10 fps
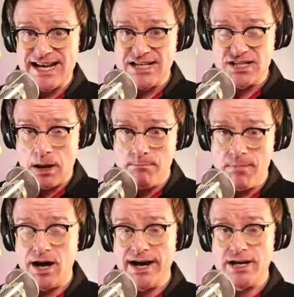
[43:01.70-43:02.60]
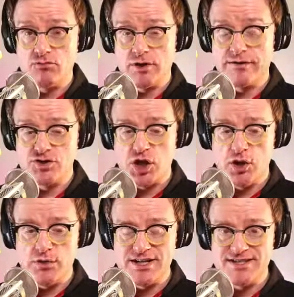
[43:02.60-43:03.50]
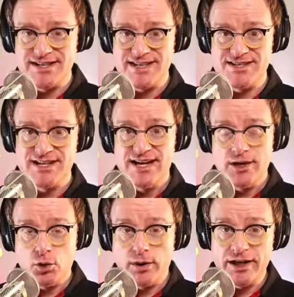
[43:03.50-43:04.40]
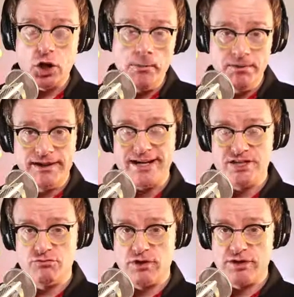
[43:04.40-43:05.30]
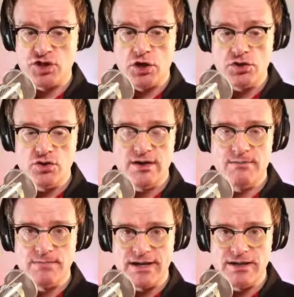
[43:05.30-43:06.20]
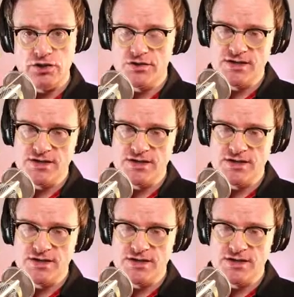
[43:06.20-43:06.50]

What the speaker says: is my run of show. This is quite a complicated run of show. You can